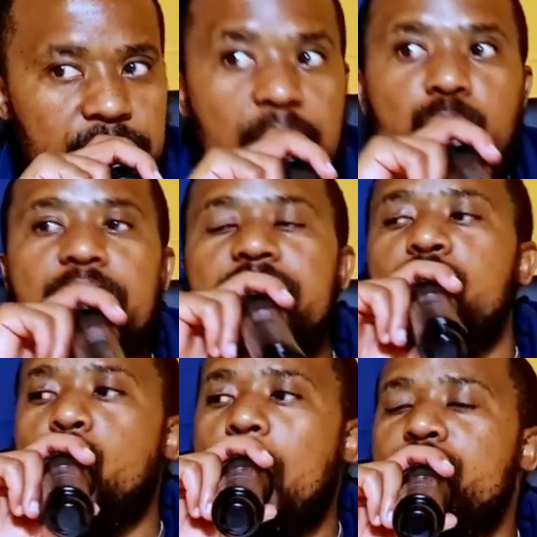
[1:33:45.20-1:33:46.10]
That's why it
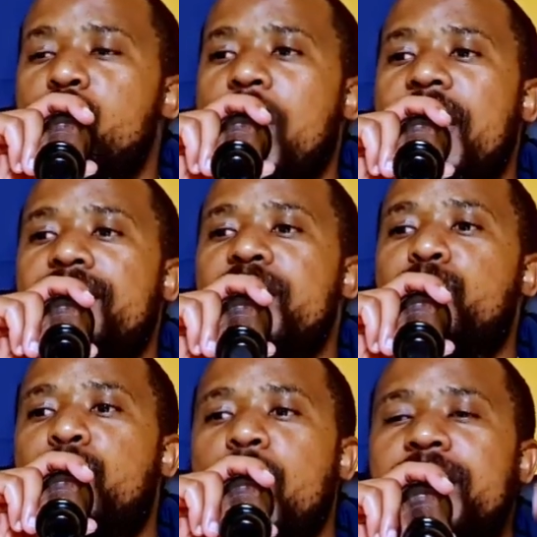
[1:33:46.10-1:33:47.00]
says, whatsoever
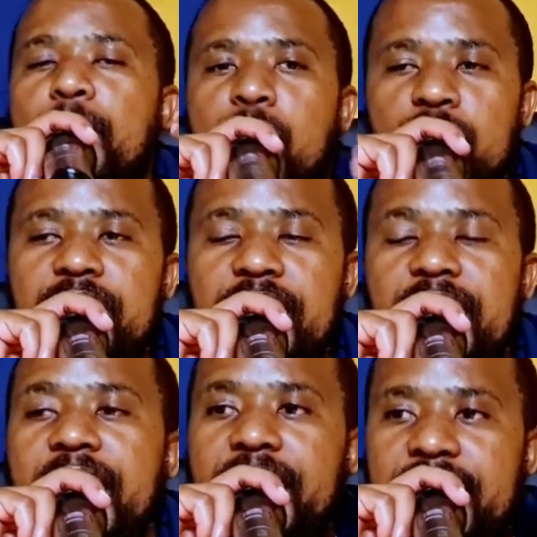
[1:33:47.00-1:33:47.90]
is brought upon
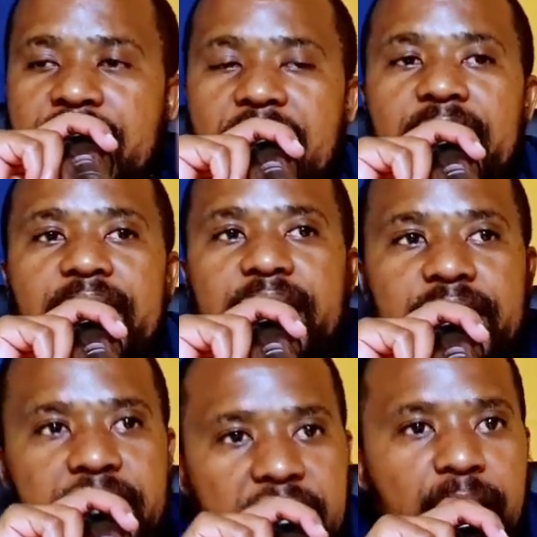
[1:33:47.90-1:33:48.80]
thee,
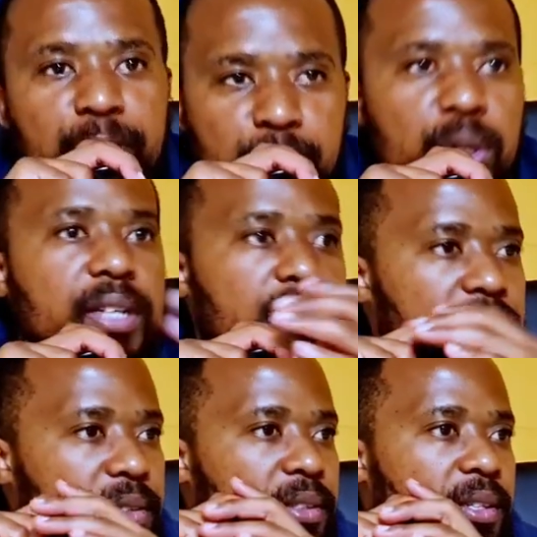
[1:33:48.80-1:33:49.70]
take cheerfully.
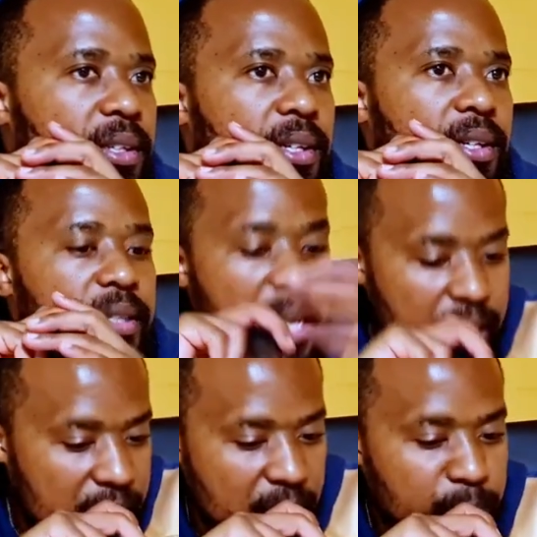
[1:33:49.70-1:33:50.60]

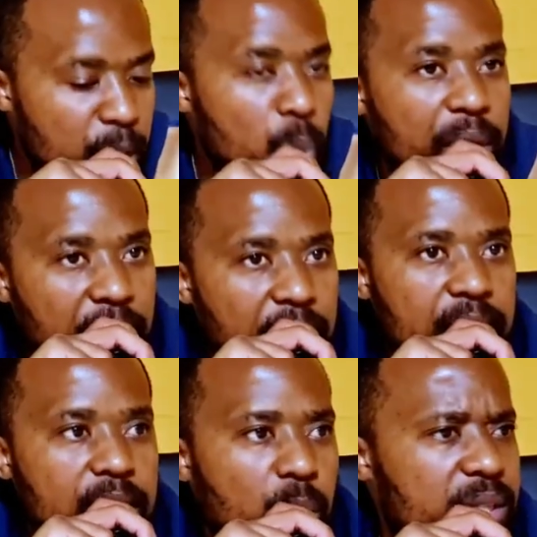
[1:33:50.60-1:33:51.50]
That's the same thing we
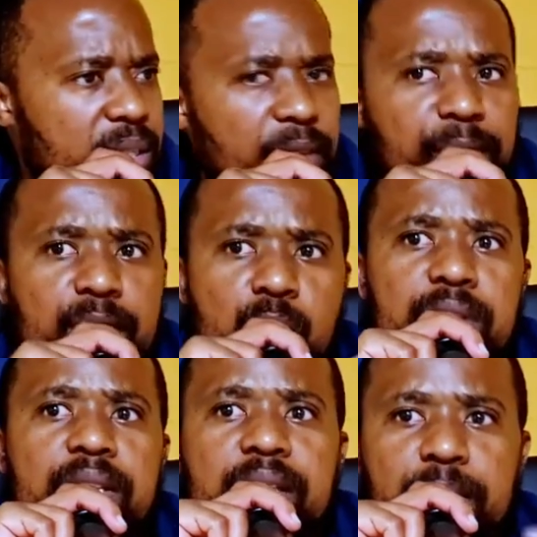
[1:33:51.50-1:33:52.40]
read in here. What's the difference?
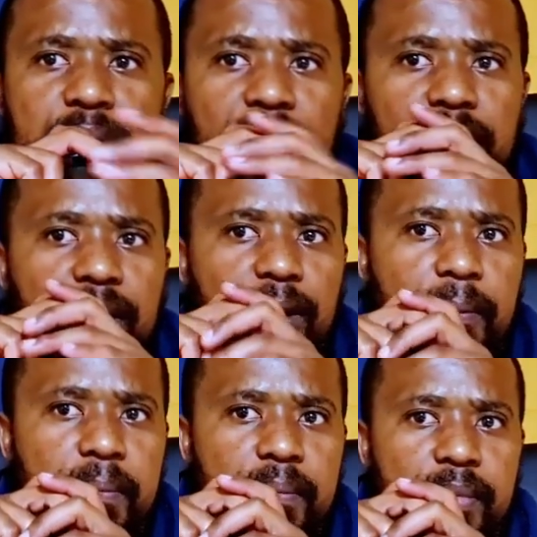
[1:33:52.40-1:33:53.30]
Because the same thing.
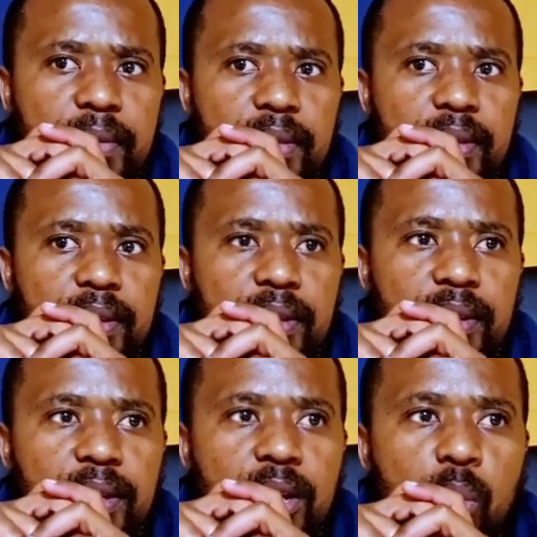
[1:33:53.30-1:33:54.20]

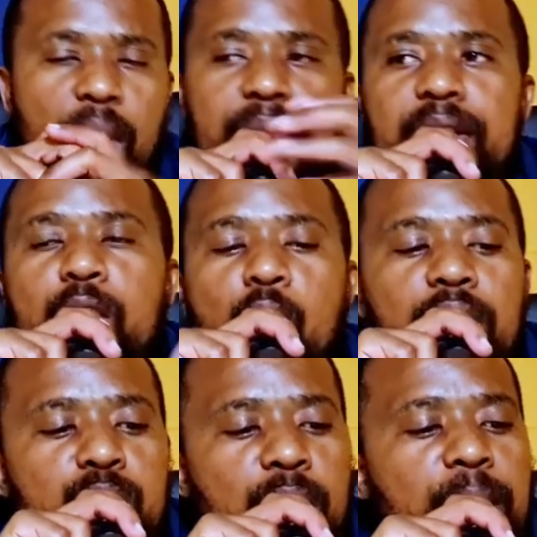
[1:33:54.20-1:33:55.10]
Whatever the
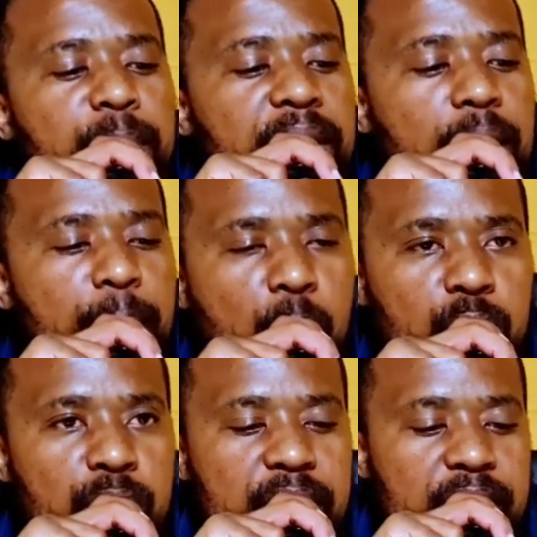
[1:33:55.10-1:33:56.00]
Lord is going to bring
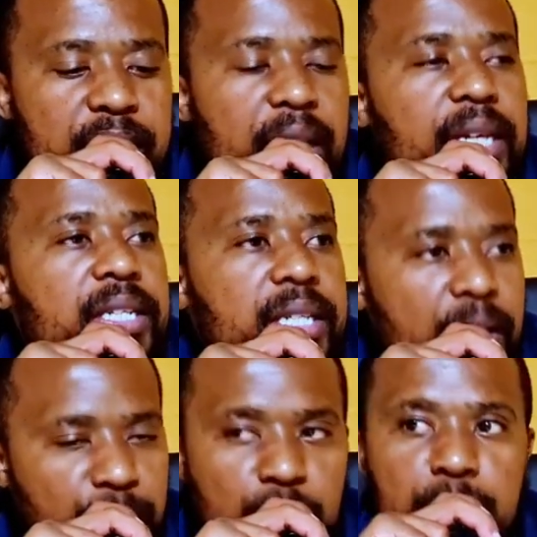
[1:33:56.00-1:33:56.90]
upon you, says, take it
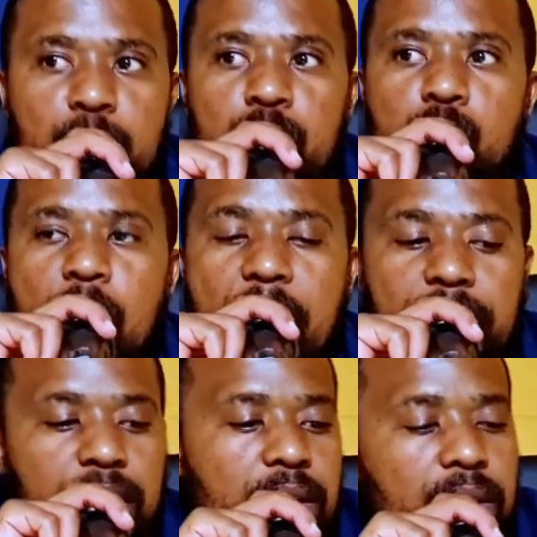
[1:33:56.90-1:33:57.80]
cheerfully. Because why?